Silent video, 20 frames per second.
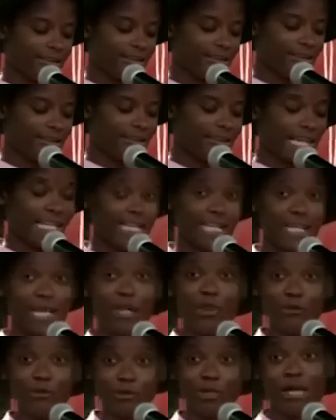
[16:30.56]
And then I
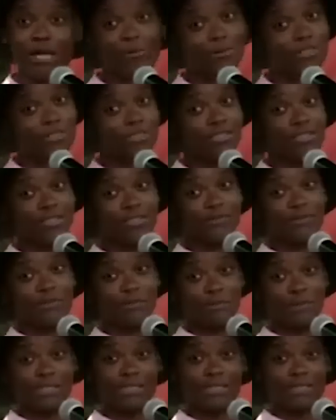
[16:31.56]
thought that was it for
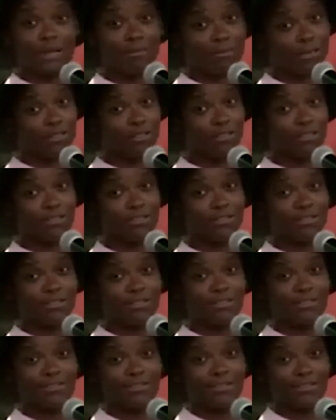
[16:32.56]
me. I'm good.
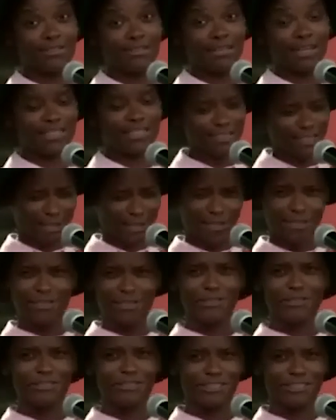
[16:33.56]
I said,
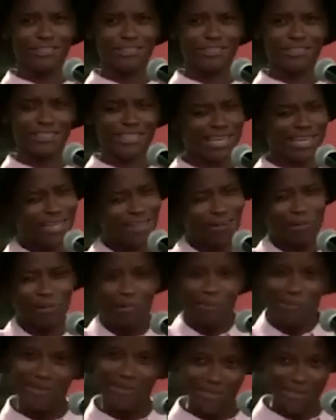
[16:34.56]
thank you, Jesus. I got a little
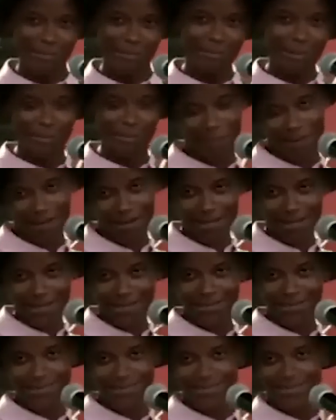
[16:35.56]
money in my
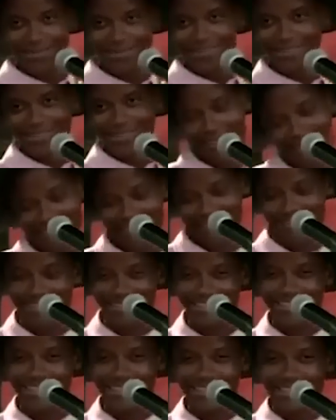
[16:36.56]
pocket.
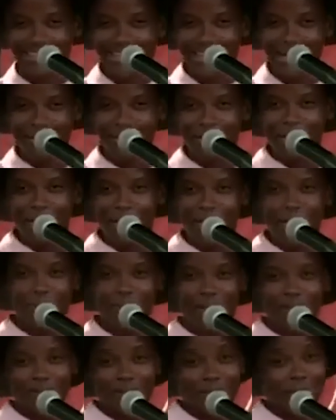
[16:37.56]
I'm gonna go off,
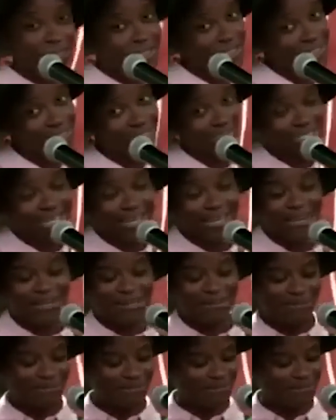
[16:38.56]
have some Jesus time.